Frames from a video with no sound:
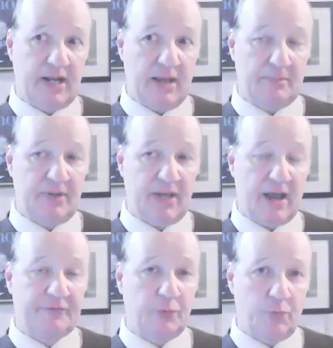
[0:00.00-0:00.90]
that happened
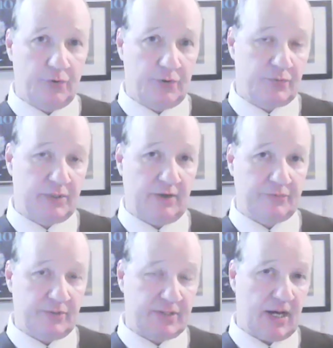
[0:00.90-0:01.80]
afterwards, when
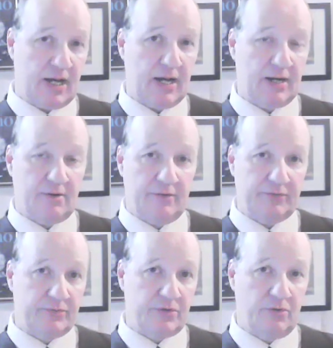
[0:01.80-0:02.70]
he died or
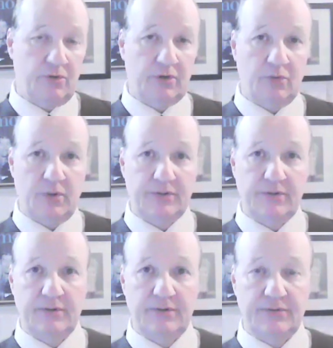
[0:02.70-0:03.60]
after he no longer went
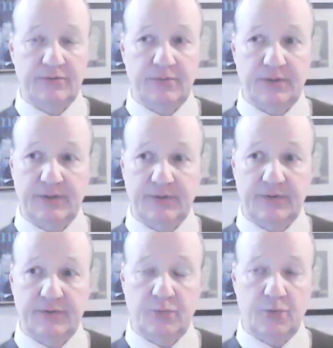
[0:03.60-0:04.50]
there to
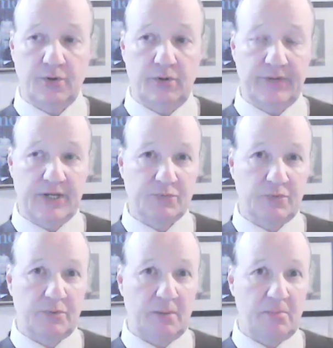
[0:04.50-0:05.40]
the New World, that's
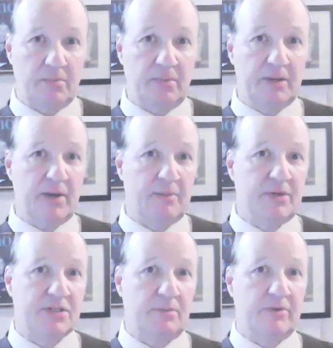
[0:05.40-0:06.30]
when probably
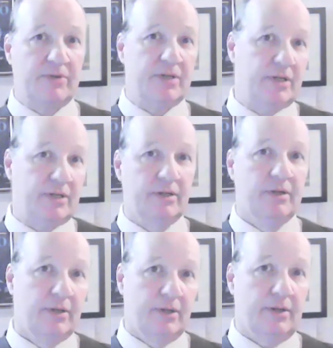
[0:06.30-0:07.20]
maybe some of the
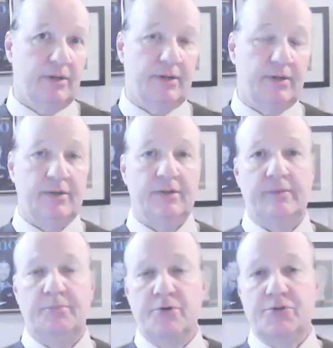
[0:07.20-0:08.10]

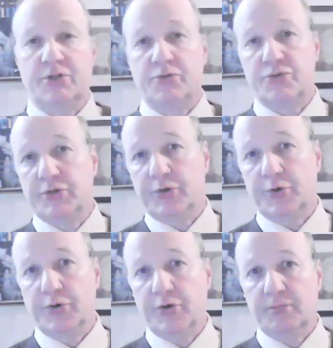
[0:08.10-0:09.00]
persecution
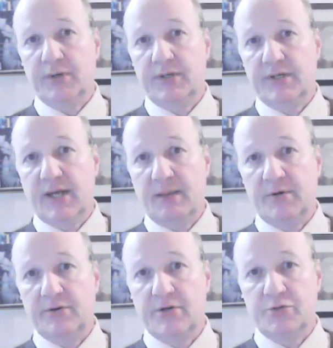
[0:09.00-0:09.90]
occurred, but didn't
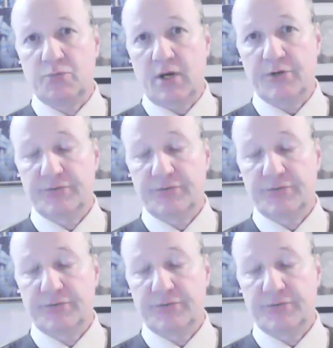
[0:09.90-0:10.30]
happen to his wife.